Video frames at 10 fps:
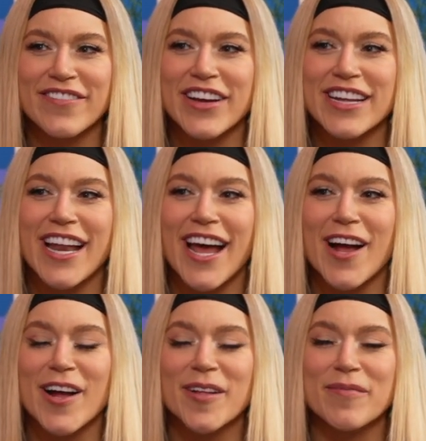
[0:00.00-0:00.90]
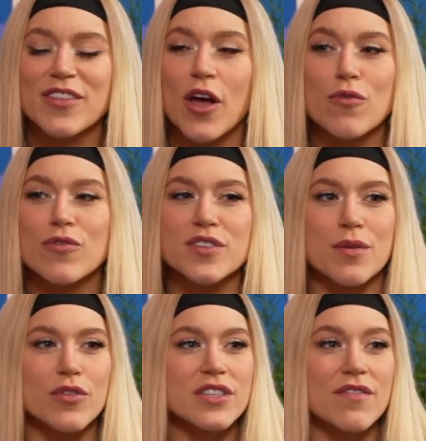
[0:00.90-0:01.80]
But no, I wasn't
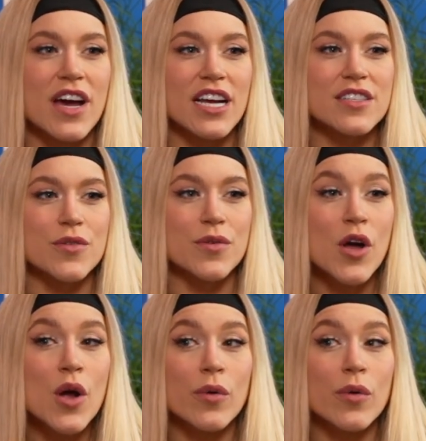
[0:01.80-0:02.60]
a boxing fan at all.